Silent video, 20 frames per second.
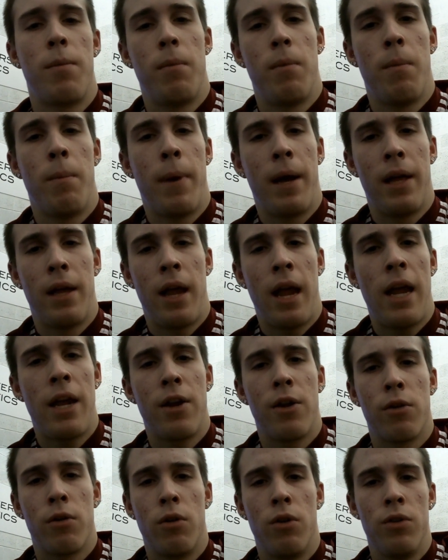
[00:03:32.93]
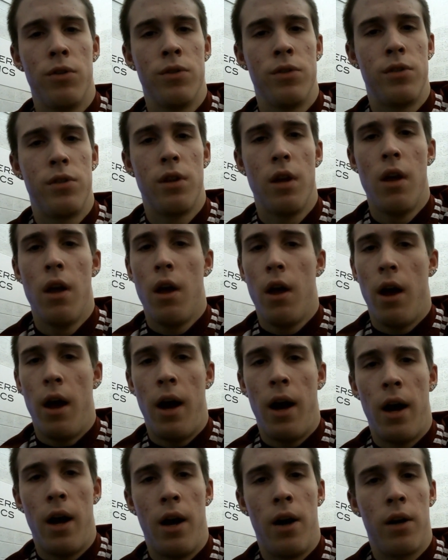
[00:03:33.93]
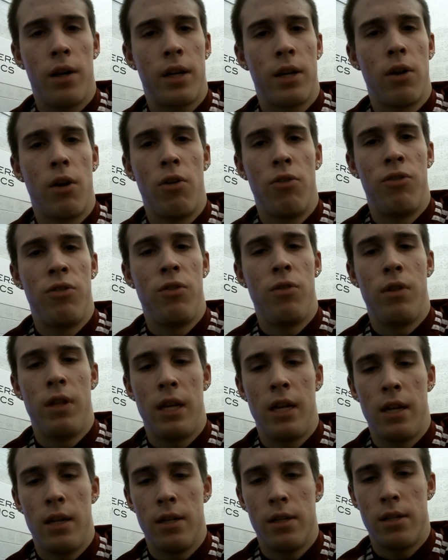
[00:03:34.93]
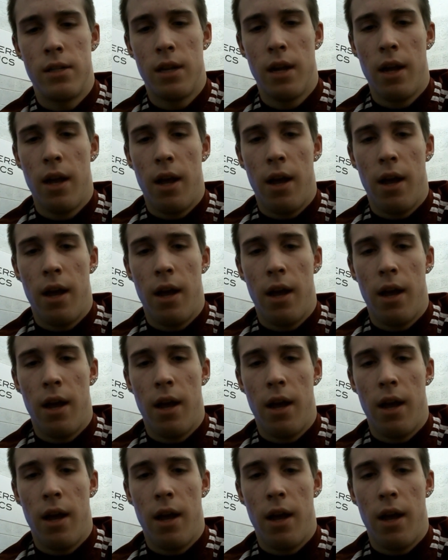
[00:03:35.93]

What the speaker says: my 8-year-olds can all do these.